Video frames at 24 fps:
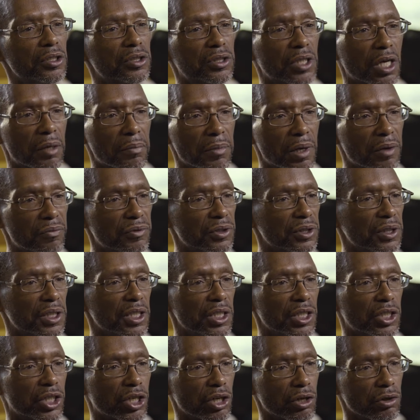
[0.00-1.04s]
Some of us
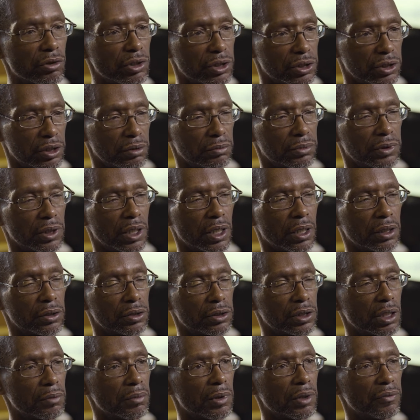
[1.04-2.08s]
need courage sometimes.
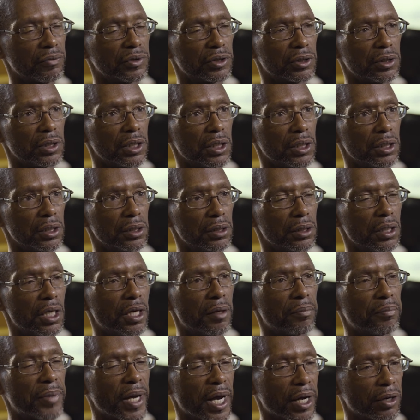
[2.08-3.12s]
Some of us need
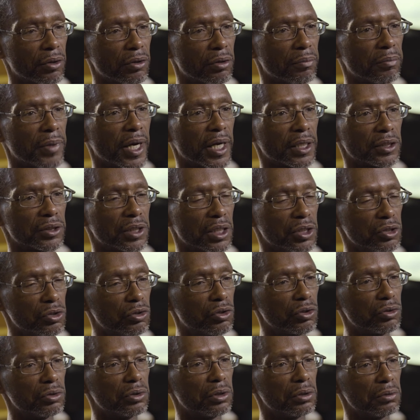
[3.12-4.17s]
a pat on the back and say, you
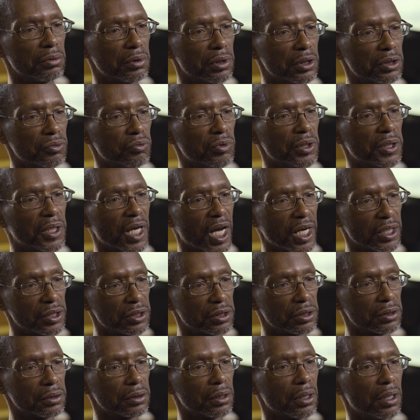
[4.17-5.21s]
can do this, we got
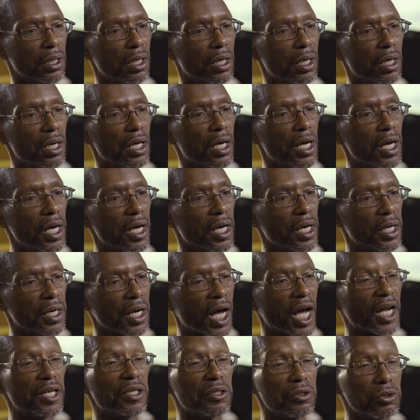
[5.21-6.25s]
you. And
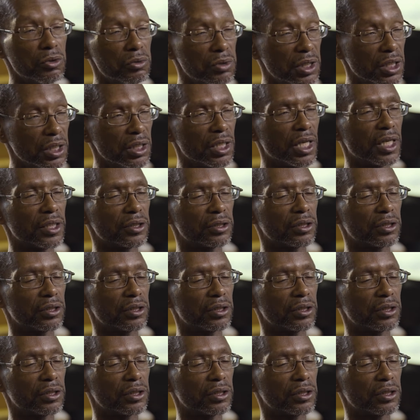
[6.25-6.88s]
I do need that